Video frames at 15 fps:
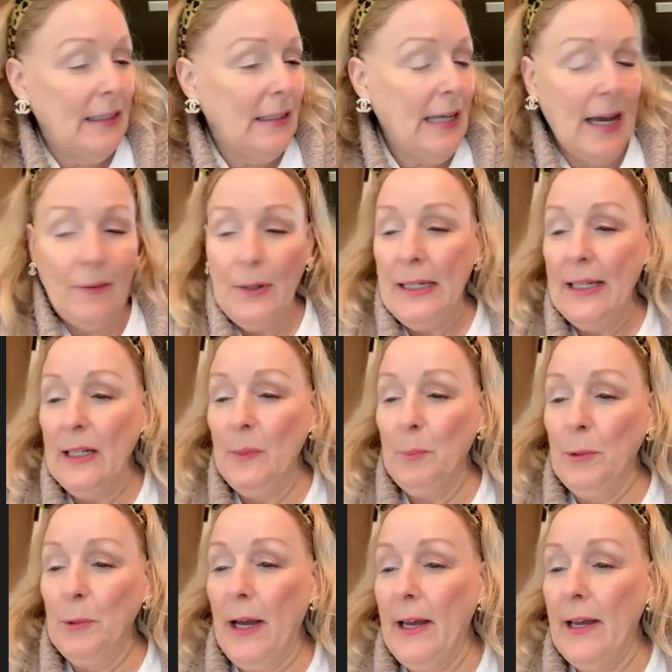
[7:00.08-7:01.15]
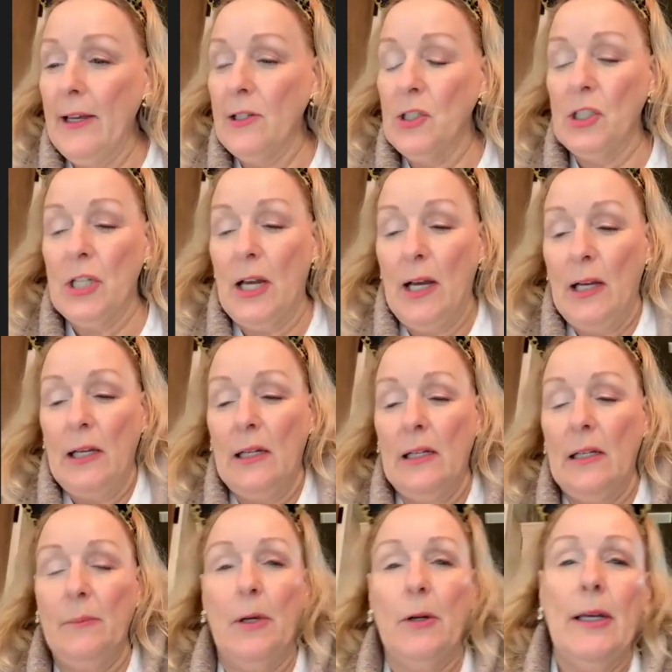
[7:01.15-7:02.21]
Now we need a brush.
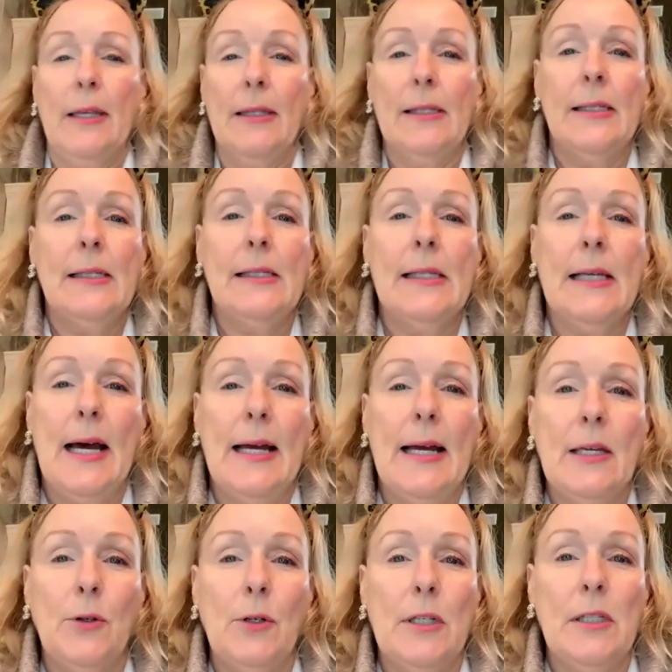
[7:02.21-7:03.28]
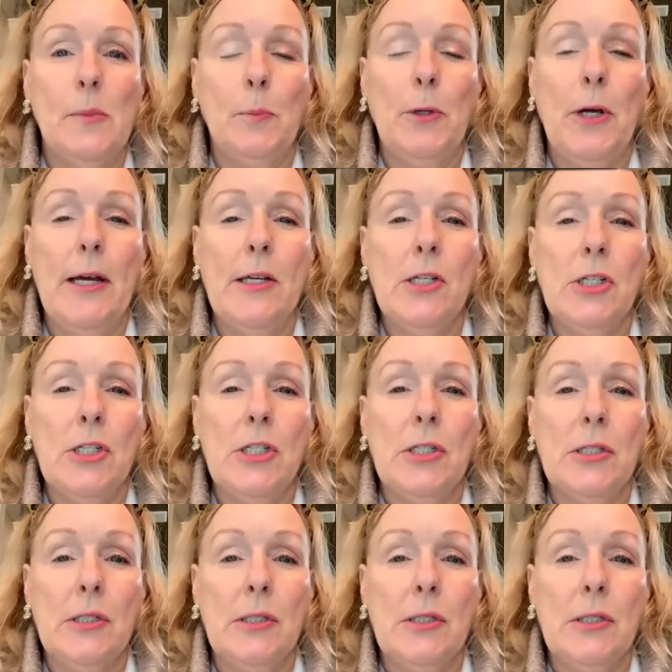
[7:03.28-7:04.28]
Okay, this is the eye crease brush.